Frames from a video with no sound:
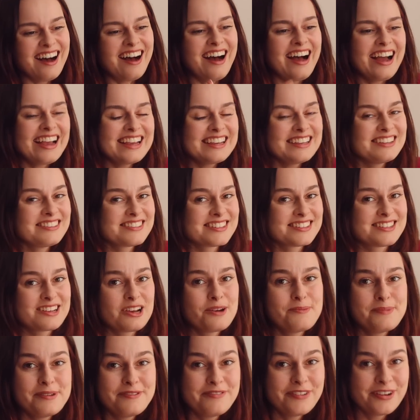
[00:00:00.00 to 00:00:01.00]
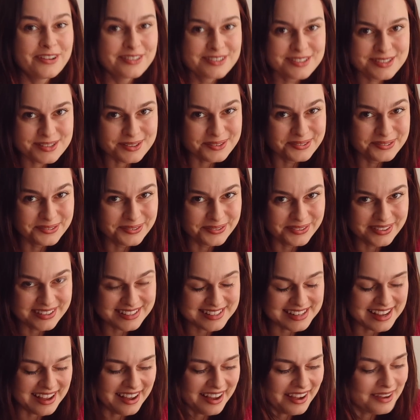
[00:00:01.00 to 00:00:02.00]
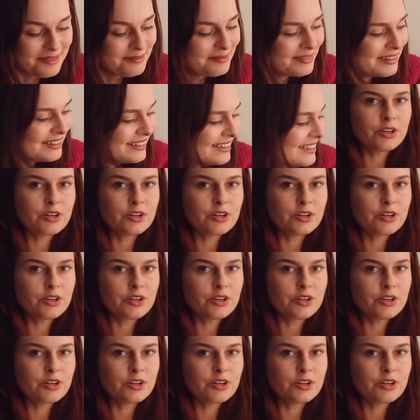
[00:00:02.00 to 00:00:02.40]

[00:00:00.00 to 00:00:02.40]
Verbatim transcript: I use Adobe Fonts all the time.